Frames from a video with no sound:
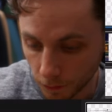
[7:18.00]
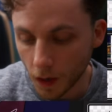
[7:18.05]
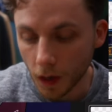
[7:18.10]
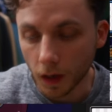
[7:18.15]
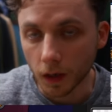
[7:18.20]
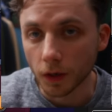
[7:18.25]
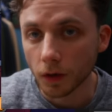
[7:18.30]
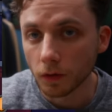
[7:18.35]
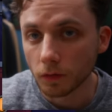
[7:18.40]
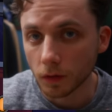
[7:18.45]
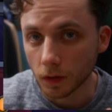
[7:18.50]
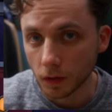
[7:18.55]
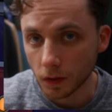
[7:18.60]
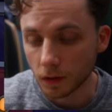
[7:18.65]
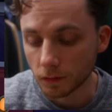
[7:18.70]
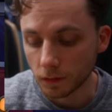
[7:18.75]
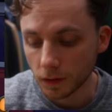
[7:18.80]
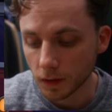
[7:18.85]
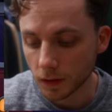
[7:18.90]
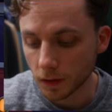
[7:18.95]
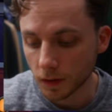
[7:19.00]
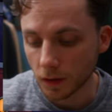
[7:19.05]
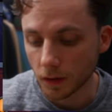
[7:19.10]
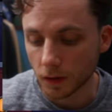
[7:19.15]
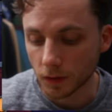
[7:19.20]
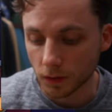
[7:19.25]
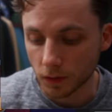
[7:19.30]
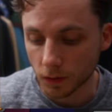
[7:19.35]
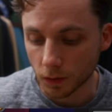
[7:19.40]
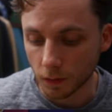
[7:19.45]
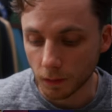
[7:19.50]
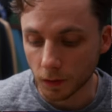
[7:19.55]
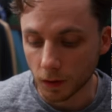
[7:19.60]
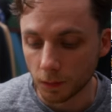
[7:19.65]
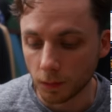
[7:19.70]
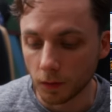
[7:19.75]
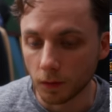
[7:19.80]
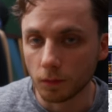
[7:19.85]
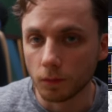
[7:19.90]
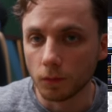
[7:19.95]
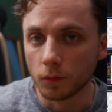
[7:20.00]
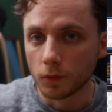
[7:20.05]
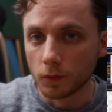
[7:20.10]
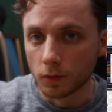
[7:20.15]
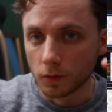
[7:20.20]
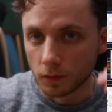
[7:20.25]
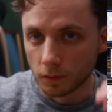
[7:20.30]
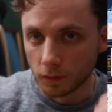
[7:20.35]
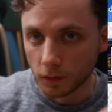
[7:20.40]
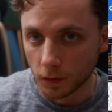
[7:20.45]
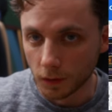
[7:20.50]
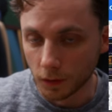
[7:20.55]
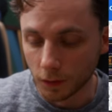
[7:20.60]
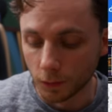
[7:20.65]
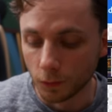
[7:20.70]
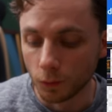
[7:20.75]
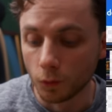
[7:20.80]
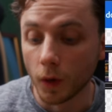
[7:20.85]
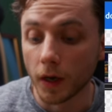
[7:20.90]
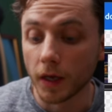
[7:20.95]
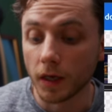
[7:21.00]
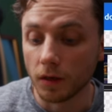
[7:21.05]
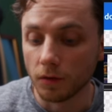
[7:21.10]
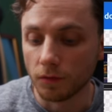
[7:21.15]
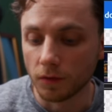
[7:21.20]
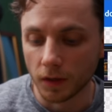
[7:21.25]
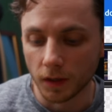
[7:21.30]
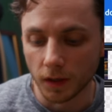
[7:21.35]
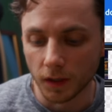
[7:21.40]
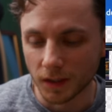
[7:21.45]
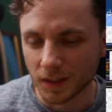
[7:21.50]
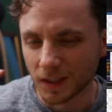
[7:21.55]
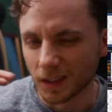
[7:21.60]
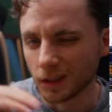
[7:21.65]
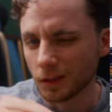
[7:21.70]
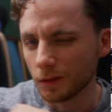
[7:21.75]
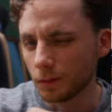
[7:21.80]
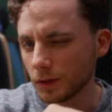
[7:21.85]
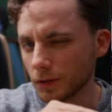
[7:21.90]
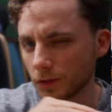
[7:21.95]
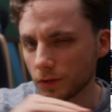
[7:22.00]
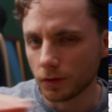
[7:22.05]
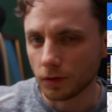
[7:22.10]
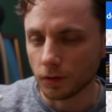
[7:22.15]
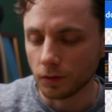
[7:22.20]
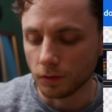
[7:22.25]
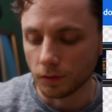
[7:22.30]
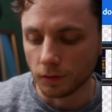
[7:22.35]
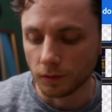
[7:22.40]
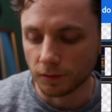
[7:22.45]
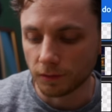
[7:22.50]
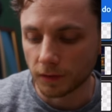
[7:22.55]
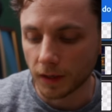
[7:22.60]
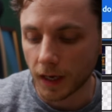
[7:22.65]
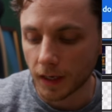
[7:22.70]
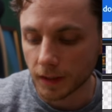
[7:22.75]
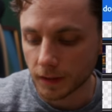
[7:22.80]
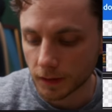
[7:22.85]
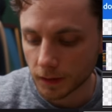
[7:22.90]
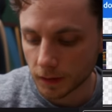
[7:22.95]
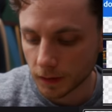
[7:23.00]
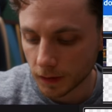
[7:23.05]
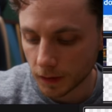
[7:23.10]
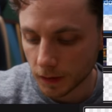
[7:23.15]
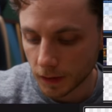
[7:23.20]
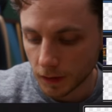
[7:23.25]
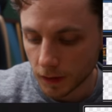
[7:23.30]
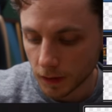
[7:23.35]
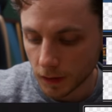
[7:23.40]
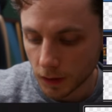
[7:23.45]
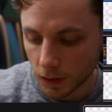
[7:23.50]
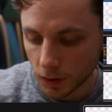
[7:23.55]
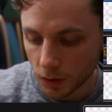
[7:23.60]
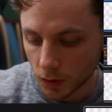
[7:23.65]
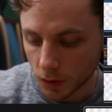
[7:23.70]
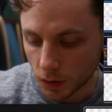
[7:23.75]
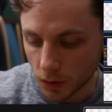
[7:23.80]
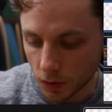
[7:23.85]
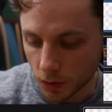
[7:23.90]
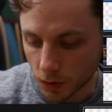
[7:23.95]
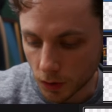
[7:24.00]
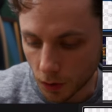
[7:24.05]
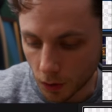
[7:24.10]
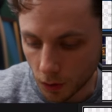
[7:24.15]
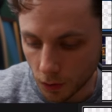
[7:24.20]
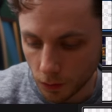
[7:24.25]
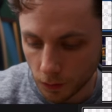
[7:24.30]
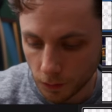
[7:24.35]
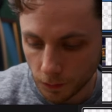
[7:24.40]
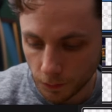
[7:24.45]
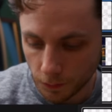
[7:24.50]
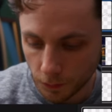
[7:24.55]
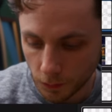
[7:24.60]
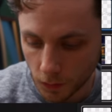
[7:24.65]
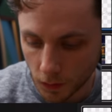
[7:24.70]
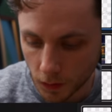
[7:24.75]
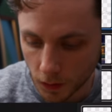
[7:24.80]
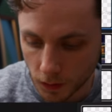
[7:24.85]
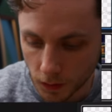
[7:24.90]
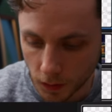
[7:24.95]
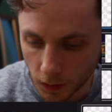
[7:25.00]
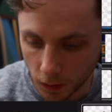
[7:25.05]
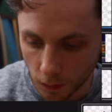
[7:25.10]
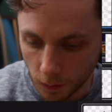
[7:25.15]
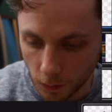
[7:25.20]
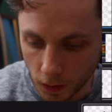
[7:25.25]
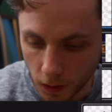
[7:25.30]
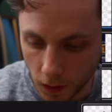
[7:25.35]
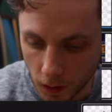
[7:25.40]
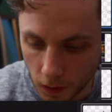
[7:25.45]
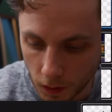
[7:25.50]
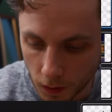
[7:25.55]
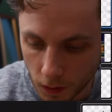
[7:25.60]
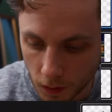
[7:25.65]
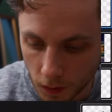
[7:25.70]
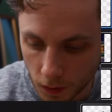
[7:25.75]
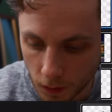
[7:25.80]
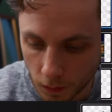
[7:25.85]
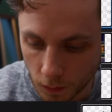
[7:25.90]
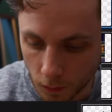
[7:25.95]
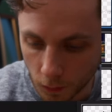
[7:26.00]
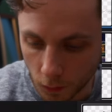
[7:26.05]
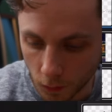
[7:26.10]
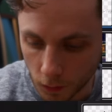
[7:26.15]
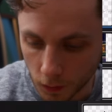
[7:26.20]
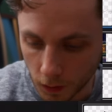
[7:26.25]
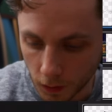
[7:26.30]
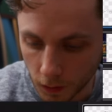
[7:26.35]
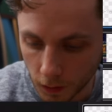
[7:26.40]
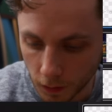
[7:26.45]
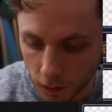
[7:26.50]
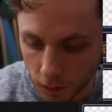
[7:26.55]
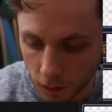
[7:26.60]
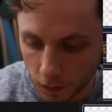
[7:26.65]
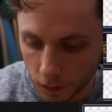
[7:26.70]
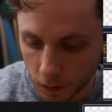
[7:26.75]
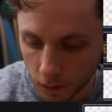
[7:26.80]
And I don't love it, so I'm going to put more of a wave in it. It's a little bit too flat. So it's going to be more like...